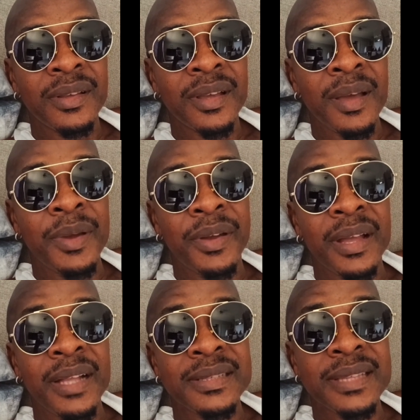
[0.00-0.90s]

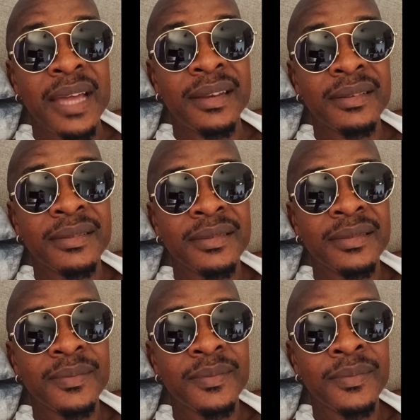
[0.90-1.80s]
American's dad.
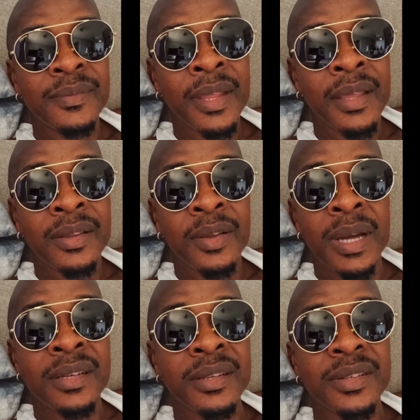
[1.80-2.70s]

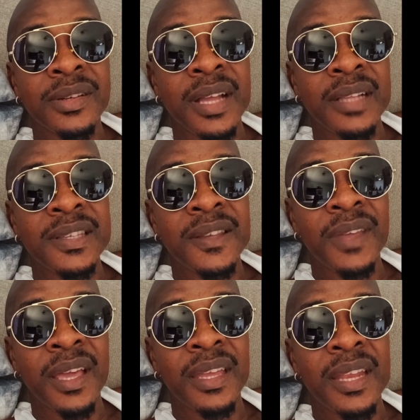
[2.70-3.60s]
Nobody no turn on
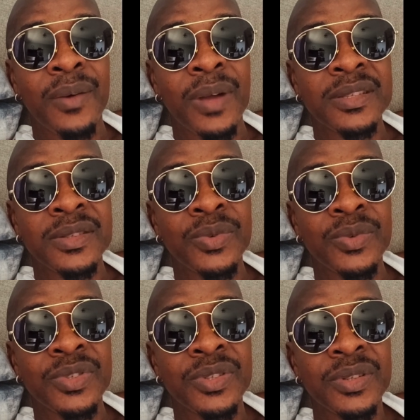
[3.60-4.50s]
TV again and watch
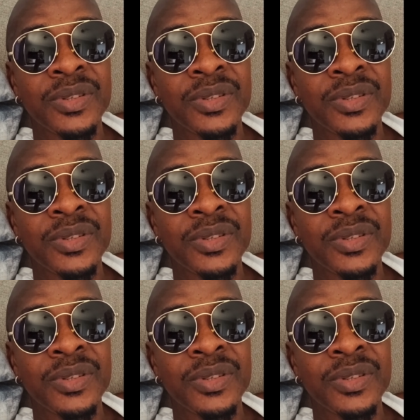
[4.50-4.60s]
news.